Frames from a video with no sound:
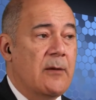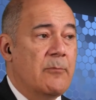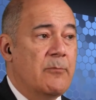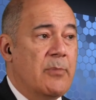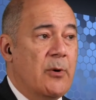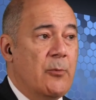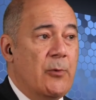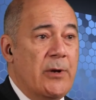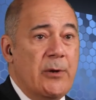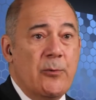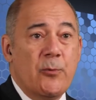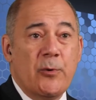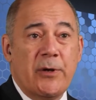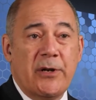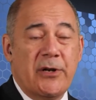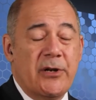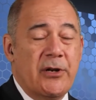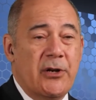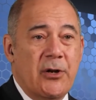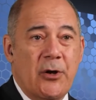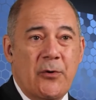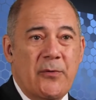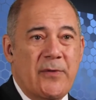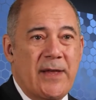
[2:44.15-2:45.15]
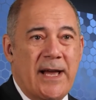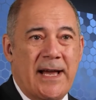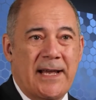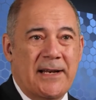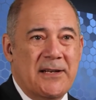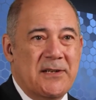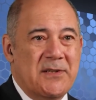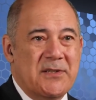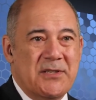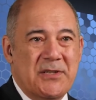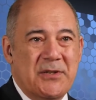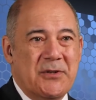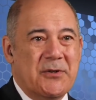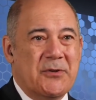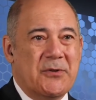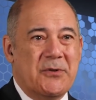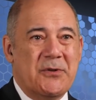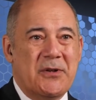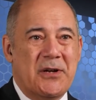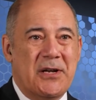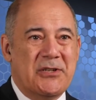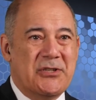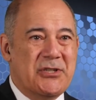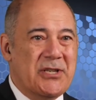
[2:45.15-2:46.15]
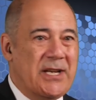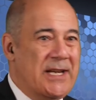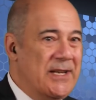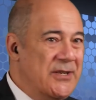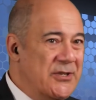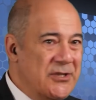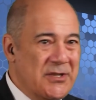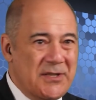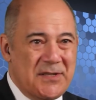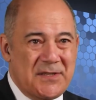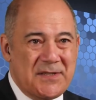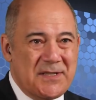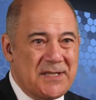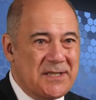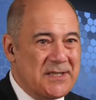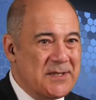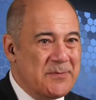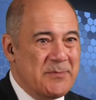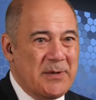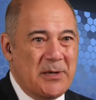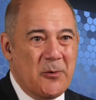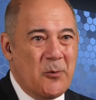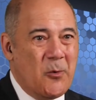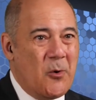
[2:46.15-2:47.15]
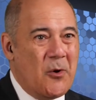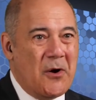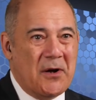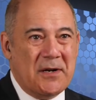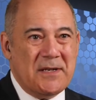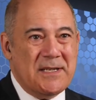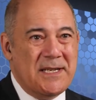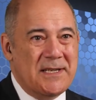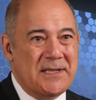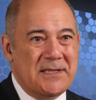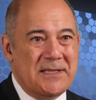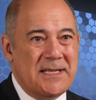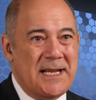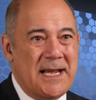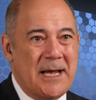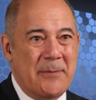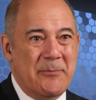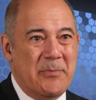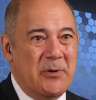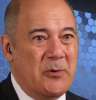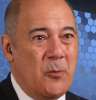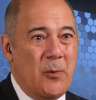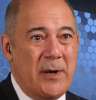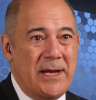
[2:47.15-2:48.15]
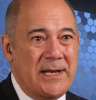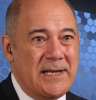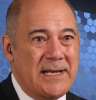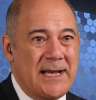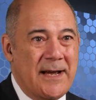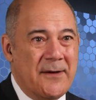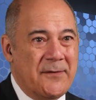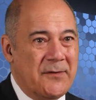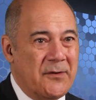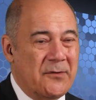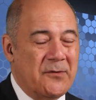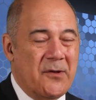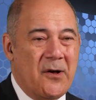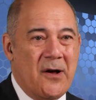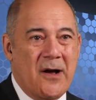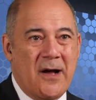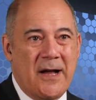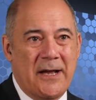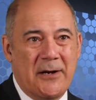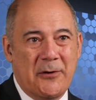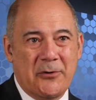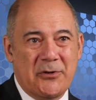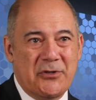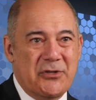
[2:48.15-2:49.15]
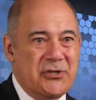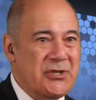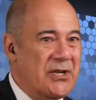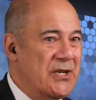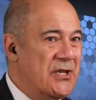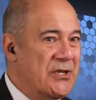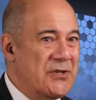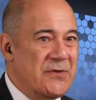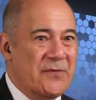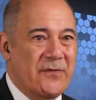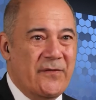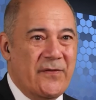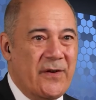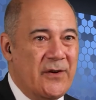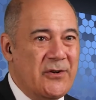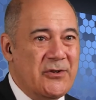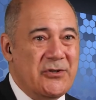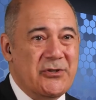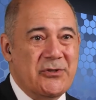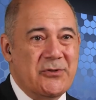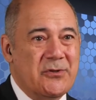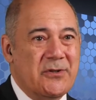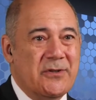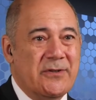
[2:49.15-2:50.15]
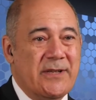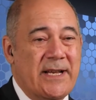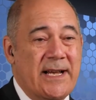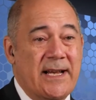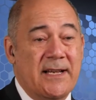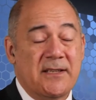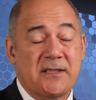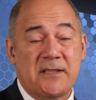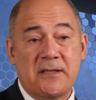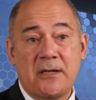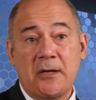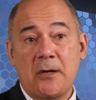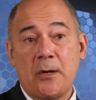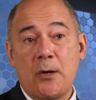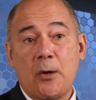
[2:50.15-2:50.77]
But we wouldn't know that until a change in the 6-minute walk test happened way down the line, or a change in functional class,